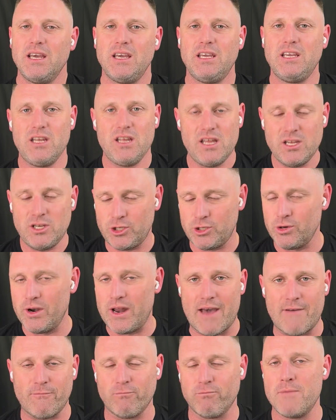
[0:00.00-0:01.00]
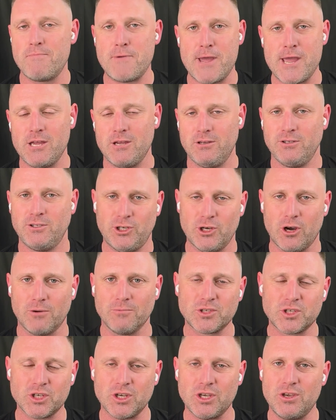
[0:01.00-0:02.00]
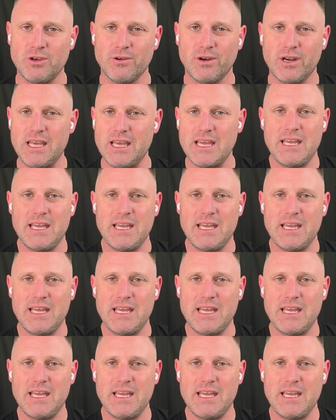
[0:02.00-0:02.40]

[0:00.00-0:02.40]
He should have ripping job security.